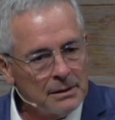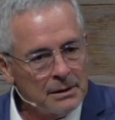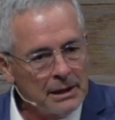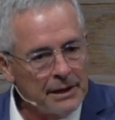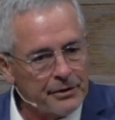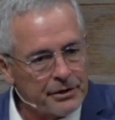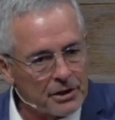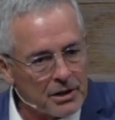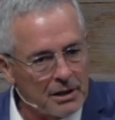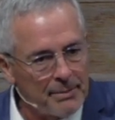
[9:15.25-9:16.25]
Either you're
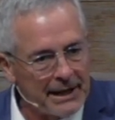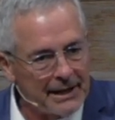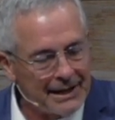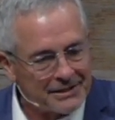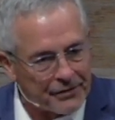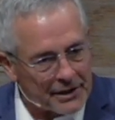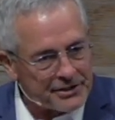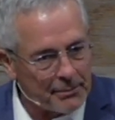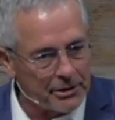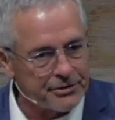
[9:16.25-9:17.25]
going to be, it's very
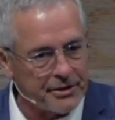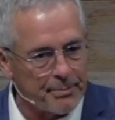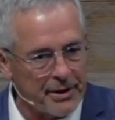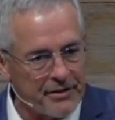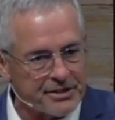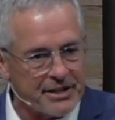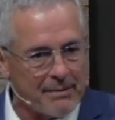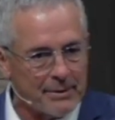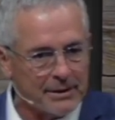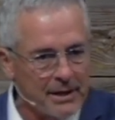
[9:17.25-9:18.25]
similar to the previous
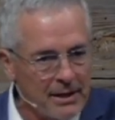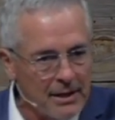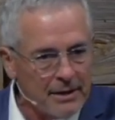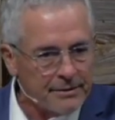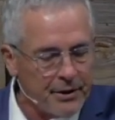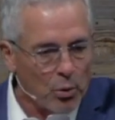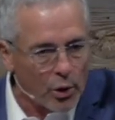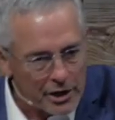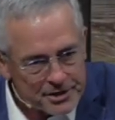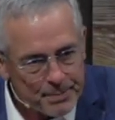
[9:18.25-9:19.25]
statement, the
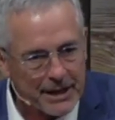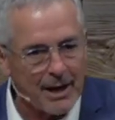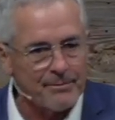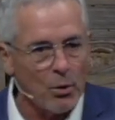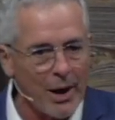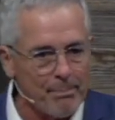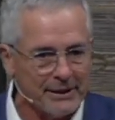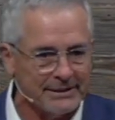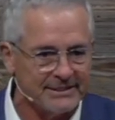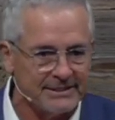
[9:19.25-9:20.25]
words become the
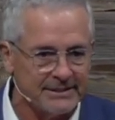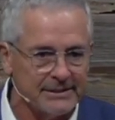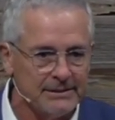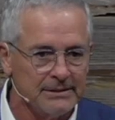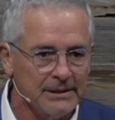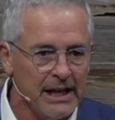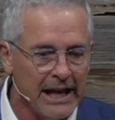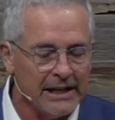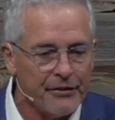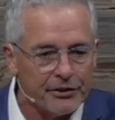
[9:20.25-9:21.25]
weapons, and
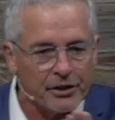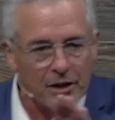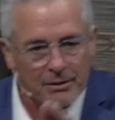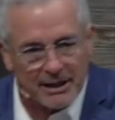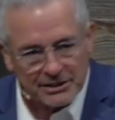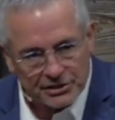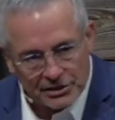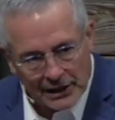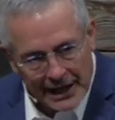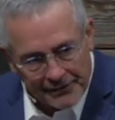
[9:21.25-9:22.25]
either you're going to be a
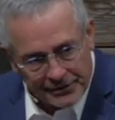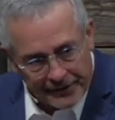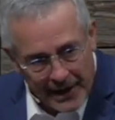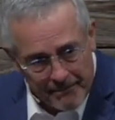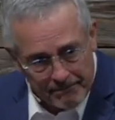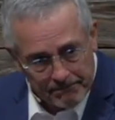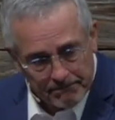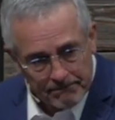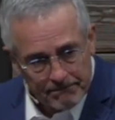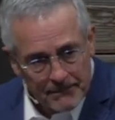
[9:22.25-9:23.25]
slave to them
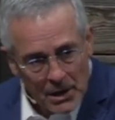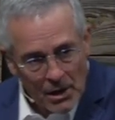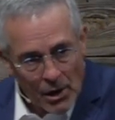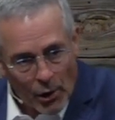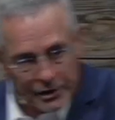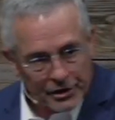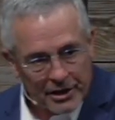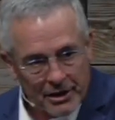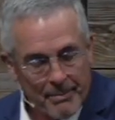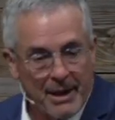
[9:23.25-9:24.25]
or you're going
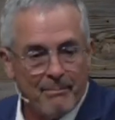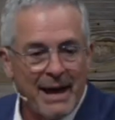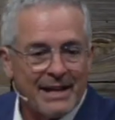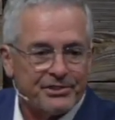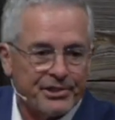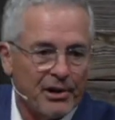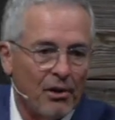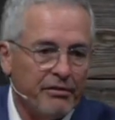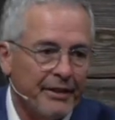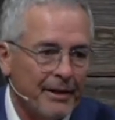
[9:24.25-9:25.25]
to be a master
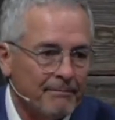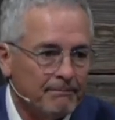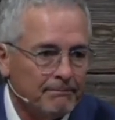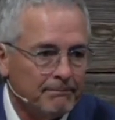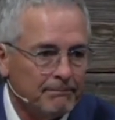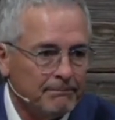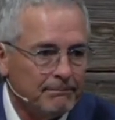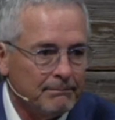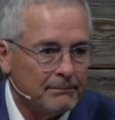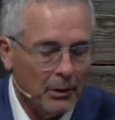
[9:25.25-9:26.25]
over them,
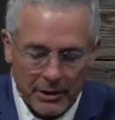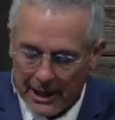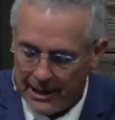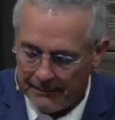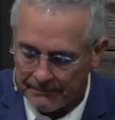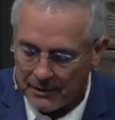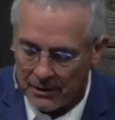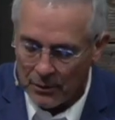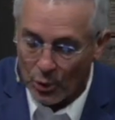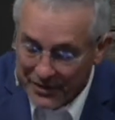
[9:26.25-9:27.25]
okay?
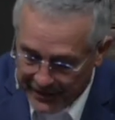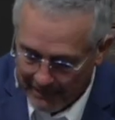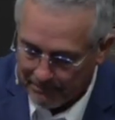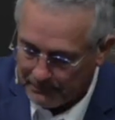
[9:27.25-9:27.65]
With them.